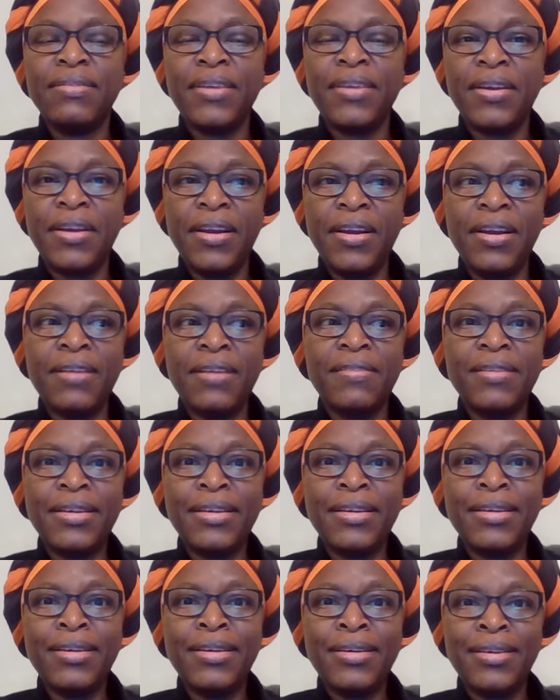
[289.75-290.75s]
their
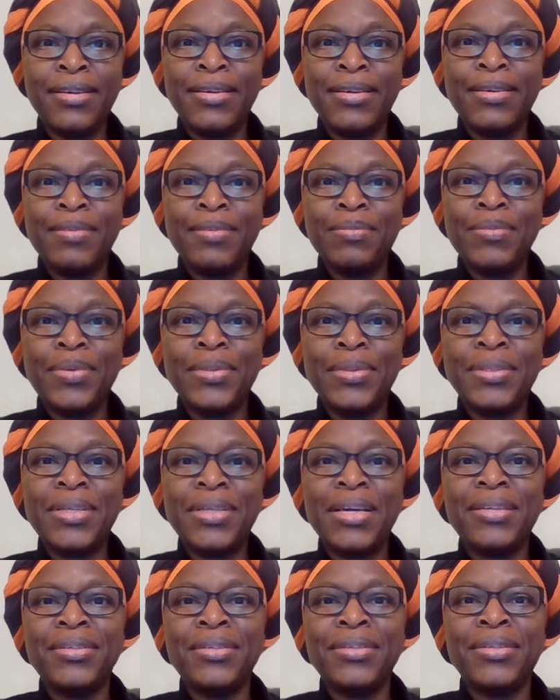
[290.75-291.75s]
earthly
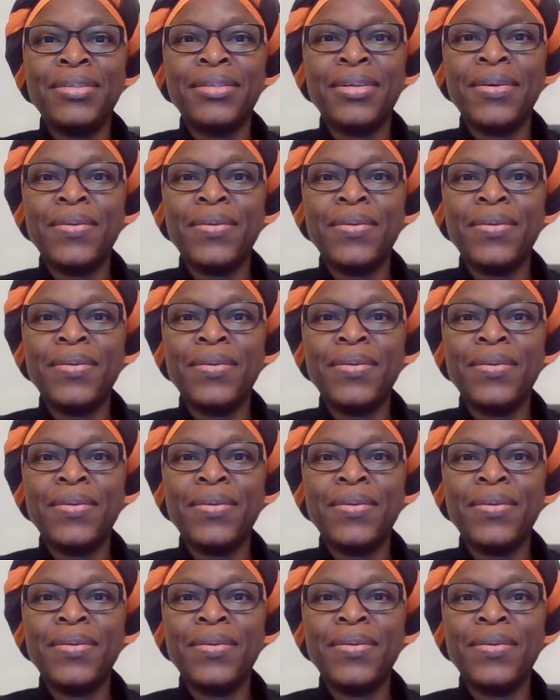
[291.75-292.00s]
possession